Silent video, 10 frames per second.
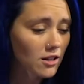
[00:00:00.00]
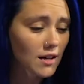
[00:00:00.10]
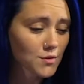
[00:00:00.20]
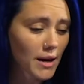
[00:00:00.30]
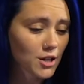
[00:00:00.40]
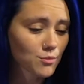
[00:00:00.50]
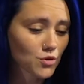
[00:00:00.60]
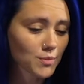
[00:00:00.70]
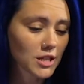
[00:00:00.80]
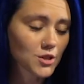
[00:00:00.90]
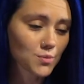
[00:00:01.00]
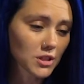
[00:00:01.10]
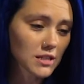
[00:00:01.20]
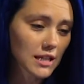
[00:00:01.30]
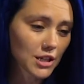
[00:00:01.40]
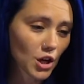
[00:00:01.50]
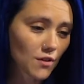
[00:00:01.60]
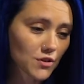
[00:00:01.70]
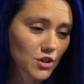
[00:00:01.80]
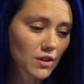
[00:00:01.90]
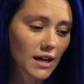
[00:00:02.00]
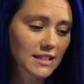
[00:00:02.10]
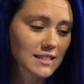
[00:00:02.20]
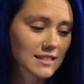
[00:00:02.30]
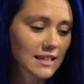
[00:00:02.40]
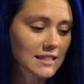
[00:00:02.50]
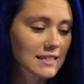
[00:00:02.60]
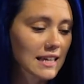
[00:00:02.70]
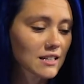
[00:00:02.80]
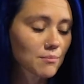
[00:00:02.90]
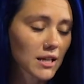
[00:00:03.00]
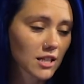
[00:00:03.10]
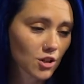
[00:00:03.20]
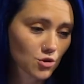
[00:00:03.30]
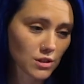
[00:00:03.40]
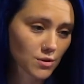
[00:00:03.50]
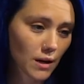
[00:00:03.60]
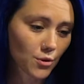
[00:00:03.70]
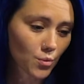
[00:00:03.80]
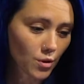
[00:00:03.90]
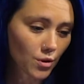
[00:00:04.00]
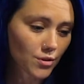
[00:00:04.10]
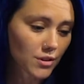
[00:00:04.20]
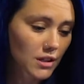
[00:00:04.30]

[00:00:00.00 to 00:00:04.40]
Lives Matter movement has really taken off in the United States and in many countries around the world.